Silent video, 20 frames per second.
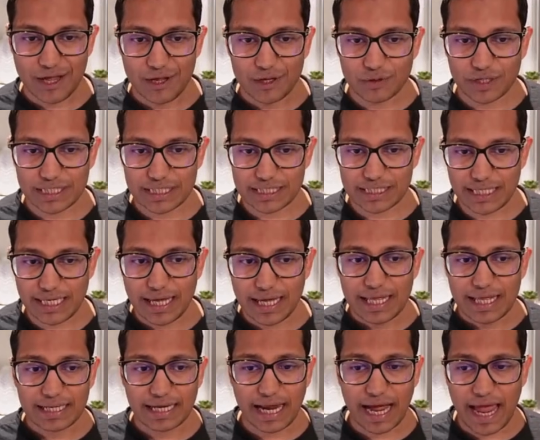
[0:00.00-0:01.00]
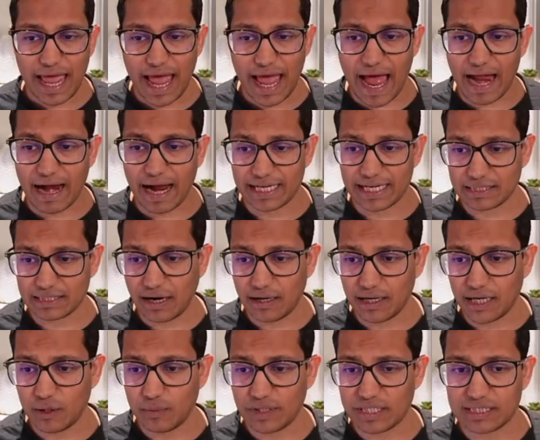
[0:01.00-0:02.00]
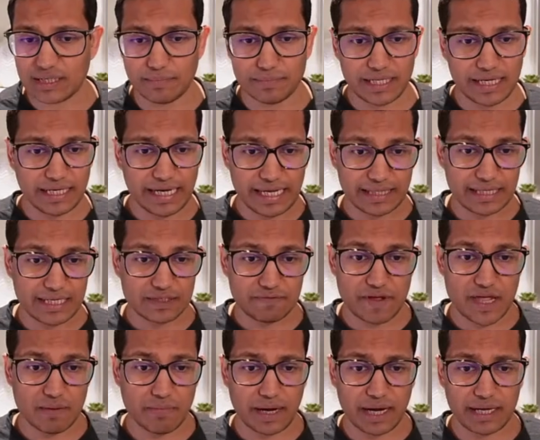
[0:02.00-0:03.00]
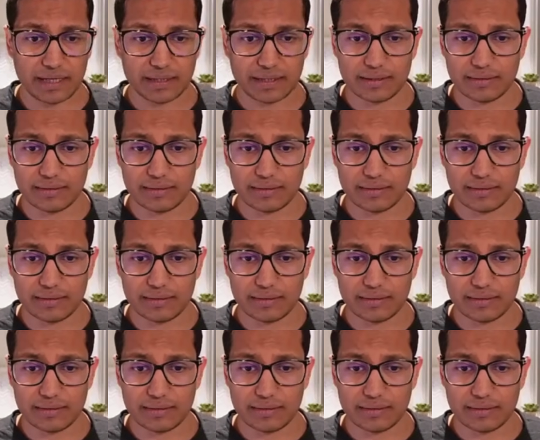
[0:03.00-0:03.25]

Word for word: you can see that i have i started with something like this where my